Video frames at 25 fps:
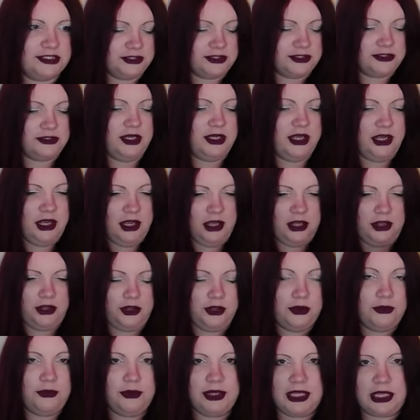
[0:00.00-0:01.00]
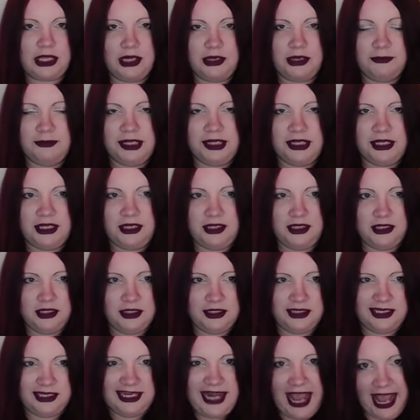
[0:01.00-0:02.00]
into who we're going to be
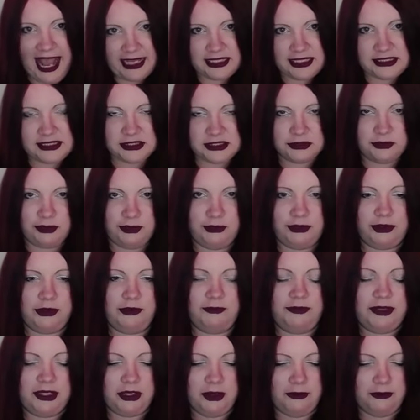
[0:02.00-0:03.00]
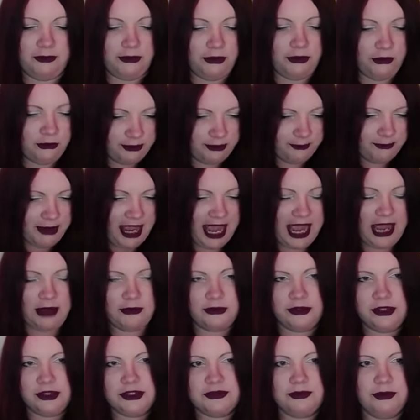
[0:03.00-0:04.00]
next. We want to become more
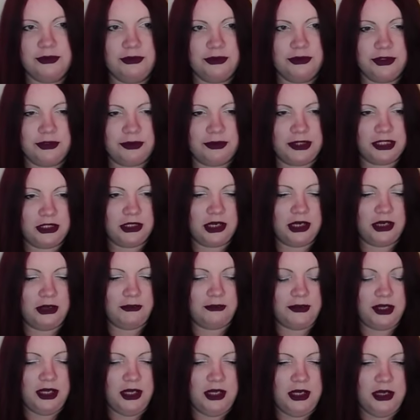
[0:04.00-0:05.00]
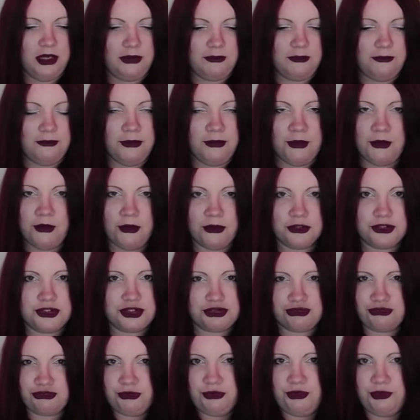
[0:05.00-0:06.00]
empowered. We want to become more
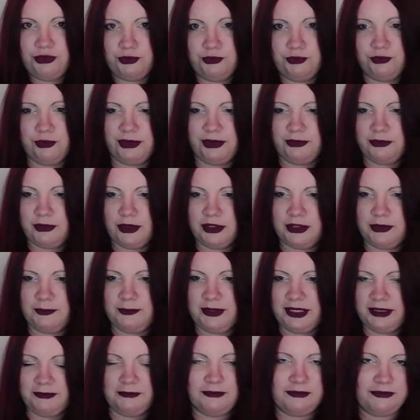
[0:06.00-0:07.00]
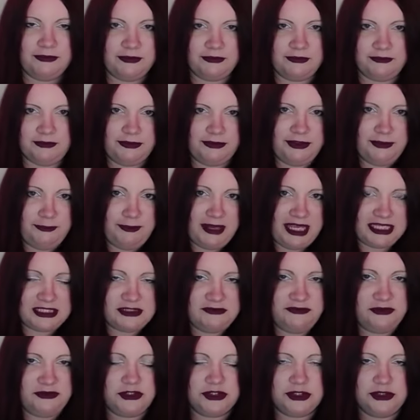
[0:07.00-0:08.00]
true. We want to be the
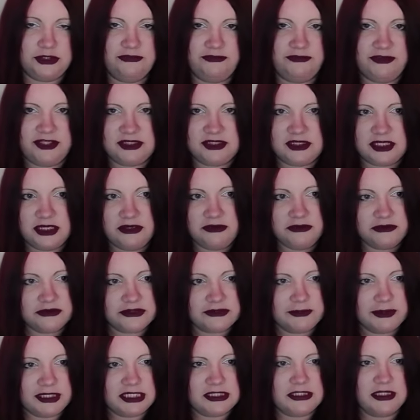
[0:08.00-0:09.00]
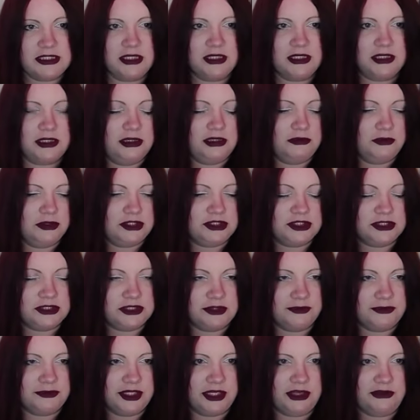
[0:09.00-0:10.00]
best version of ourselves, basically, which is
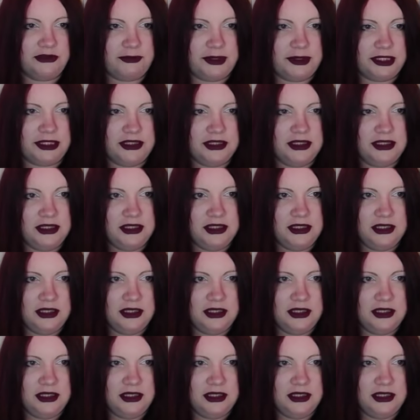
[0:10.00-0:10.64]
something I've been